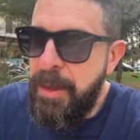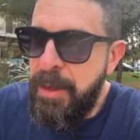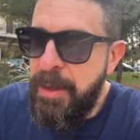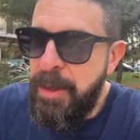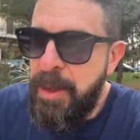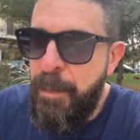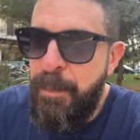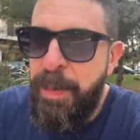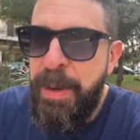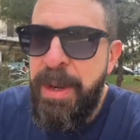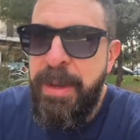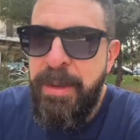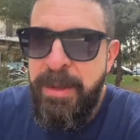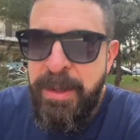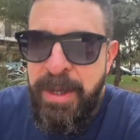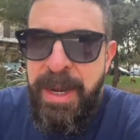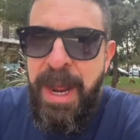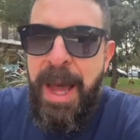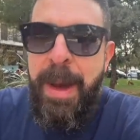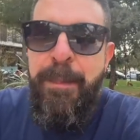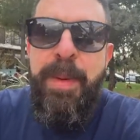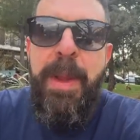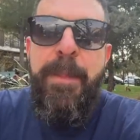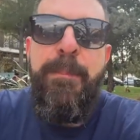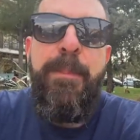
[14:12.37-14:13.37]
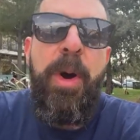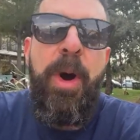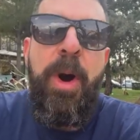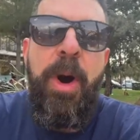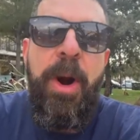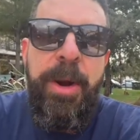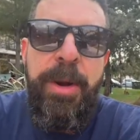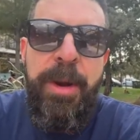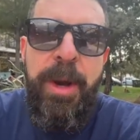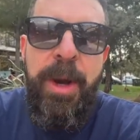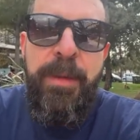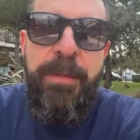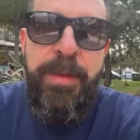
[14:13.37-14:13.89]
to be to not be
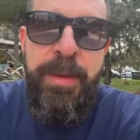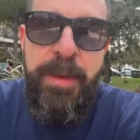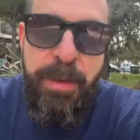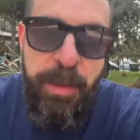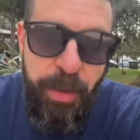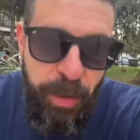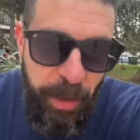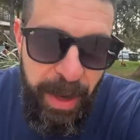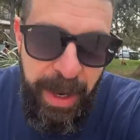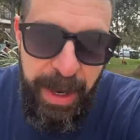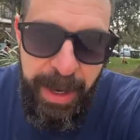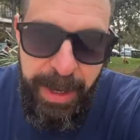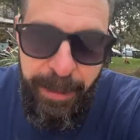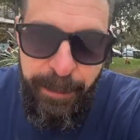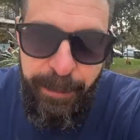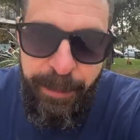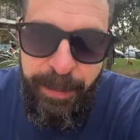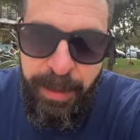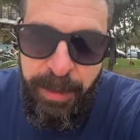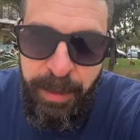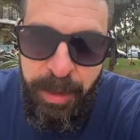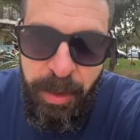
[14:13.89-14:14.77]
part of Ukraine.